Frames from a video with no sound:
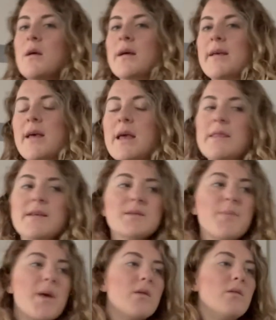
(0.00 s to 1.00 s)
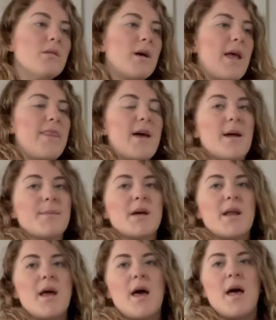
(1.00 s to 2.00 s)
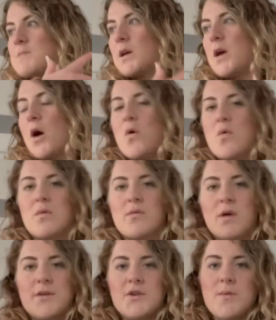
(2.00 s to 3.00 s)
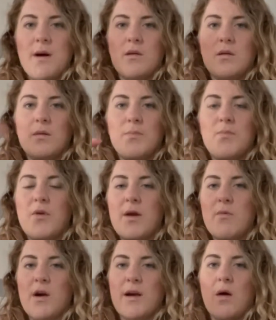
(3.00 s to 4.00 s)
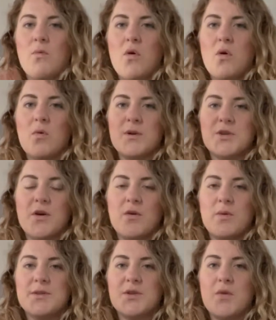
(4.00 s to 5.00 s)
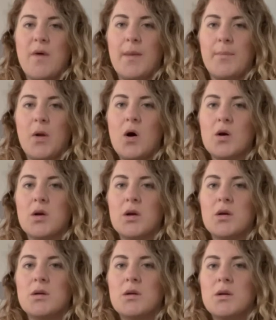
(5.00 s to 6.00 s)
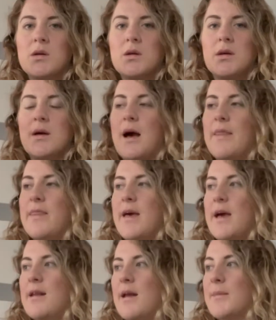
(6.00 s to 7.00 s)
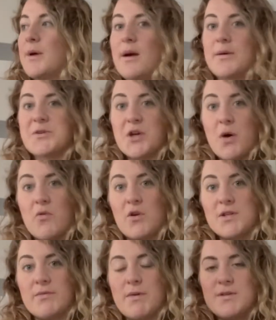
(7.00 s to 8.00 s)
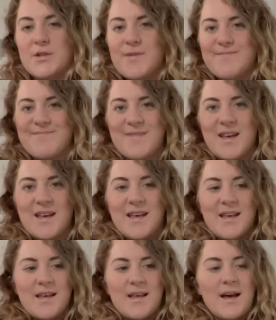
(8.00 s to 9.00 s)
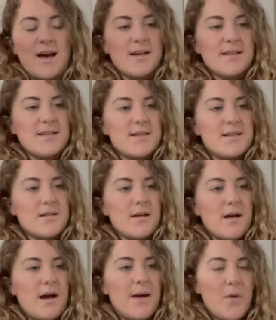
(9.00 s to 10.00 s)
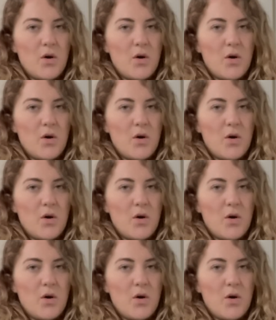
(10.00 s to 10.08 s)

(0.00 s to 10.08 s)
eat this meal and then I'm gonna go and do my little pre-workout walk, which I always do around the block, and then I'm gonna actually go across the road to the gym. And I